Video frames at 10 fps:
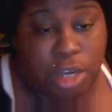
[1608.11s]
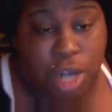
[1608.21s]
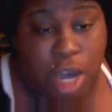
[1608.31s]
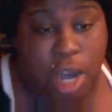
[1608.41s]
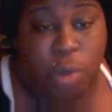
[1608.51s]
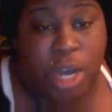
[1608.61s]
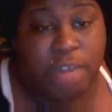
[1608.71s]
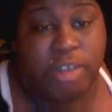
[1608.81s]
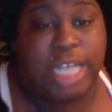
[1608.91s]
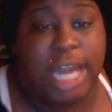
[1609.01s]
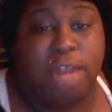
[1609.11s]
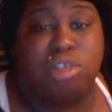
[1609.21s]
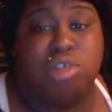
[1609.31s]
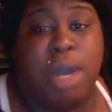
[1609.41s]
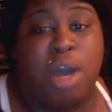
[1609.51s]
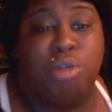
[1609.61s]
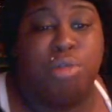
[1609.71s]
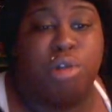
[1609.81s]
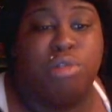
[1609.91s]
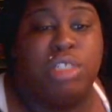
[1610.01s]
I want to give a shout out to my
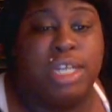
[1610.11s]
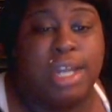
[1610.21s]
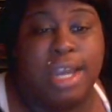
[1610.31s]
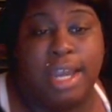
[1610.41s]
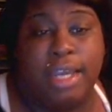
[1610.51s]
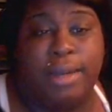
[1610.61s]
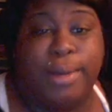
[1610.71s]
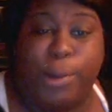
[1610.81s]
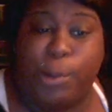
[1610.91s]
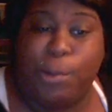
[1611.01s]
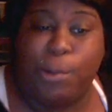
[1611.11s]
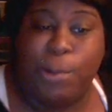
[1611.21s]
homegirl Janine, girl.